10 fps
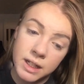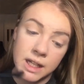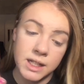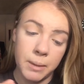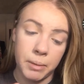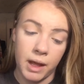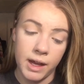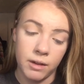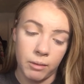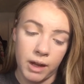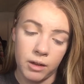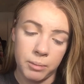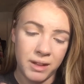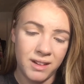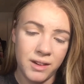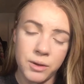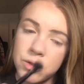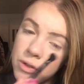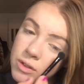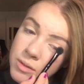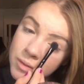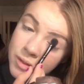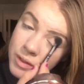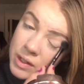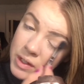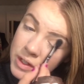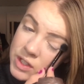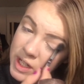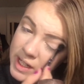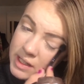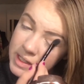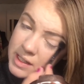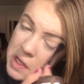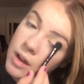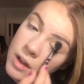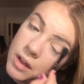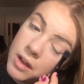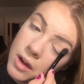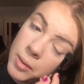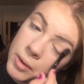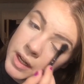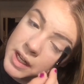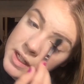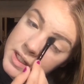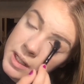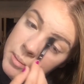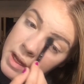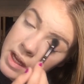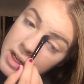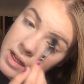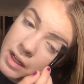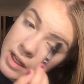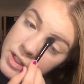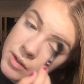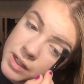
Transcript: It's applying well, but neutral shades are pretty easy to make, as you